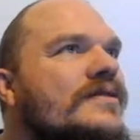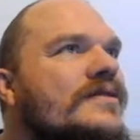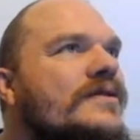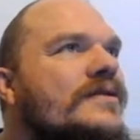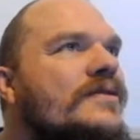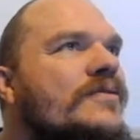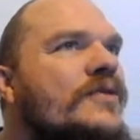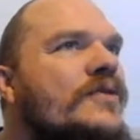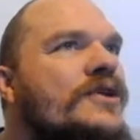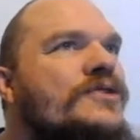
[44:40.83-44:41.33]

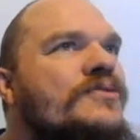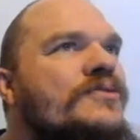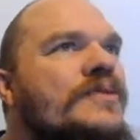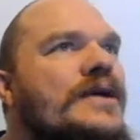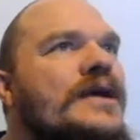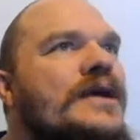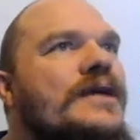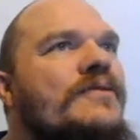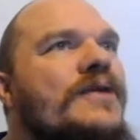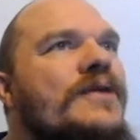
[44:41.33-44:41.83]
which
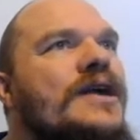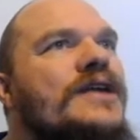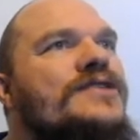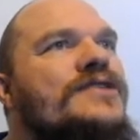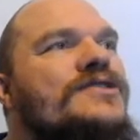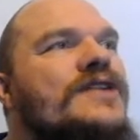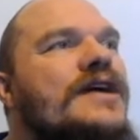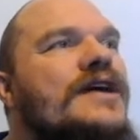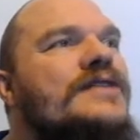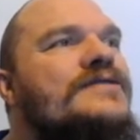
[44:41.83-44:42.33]
we
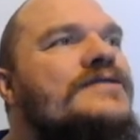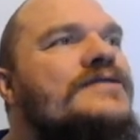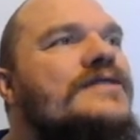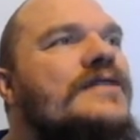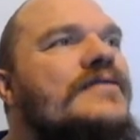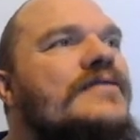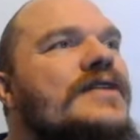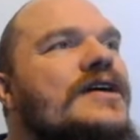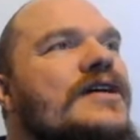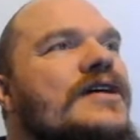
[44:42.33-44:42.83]
reach at
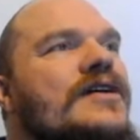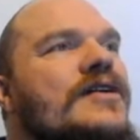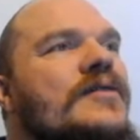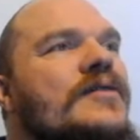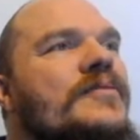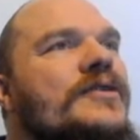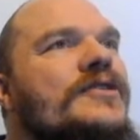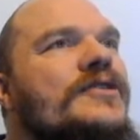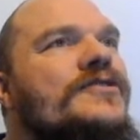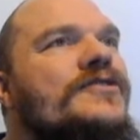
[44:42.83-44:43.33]
70
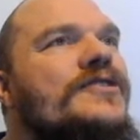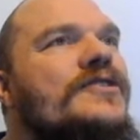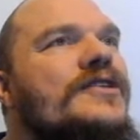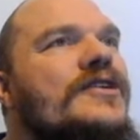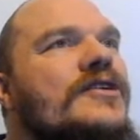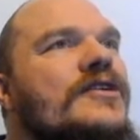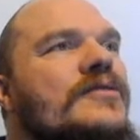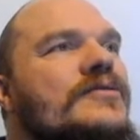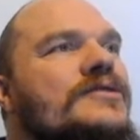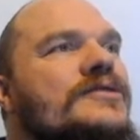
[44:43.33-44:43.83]
kilometers in
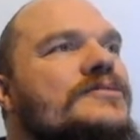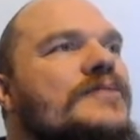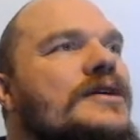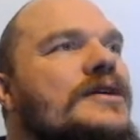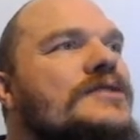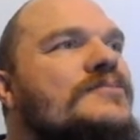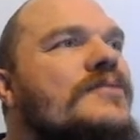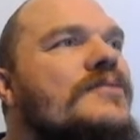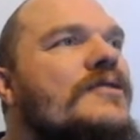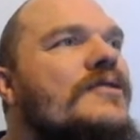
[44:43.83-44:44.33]
Kerbal
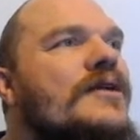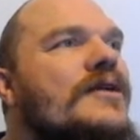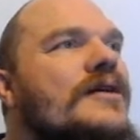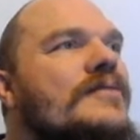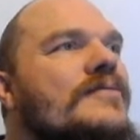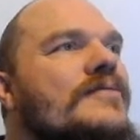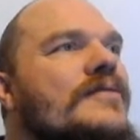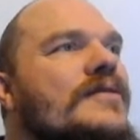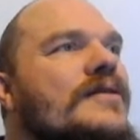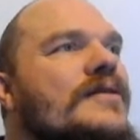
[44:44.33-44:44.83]
Space Program.
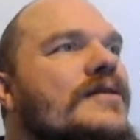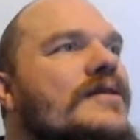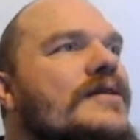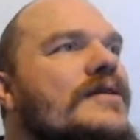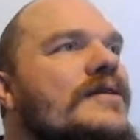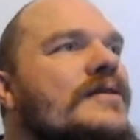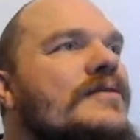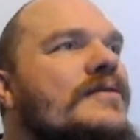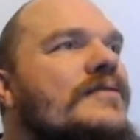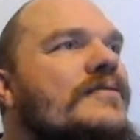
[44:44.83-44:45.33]

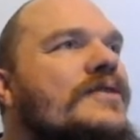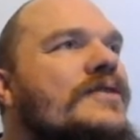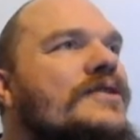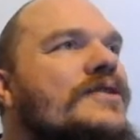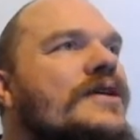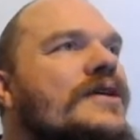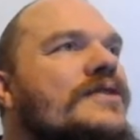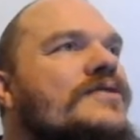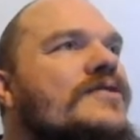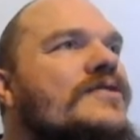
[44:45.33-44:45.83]
We're
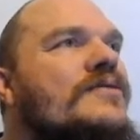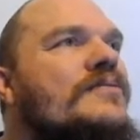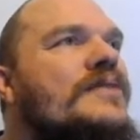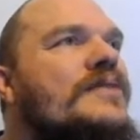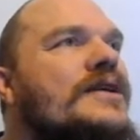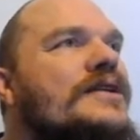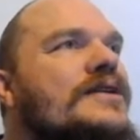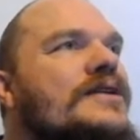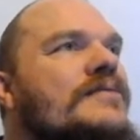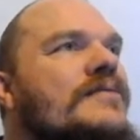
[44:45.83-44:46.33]
thus
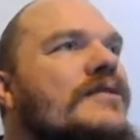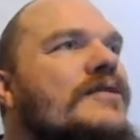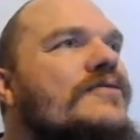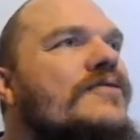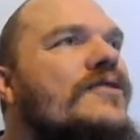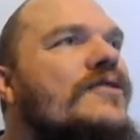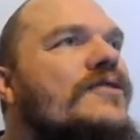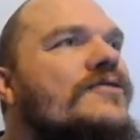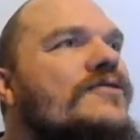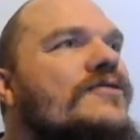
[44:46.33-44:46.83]
completing both
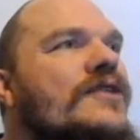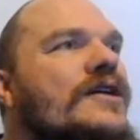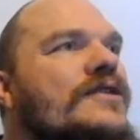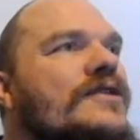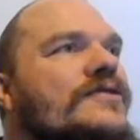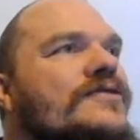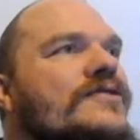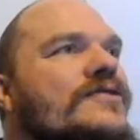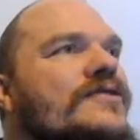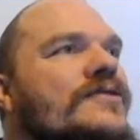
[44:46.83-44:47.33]

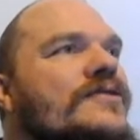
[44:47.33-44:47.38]
contracts.